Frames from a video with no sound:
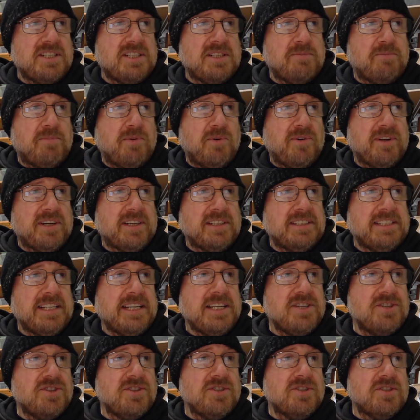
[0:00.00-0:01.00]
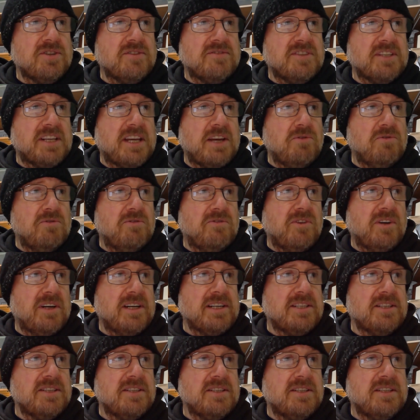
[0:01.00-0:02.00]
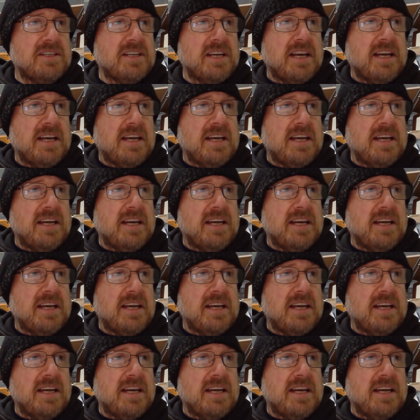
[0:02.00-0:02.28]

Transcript: deploying legions of skilled fighters,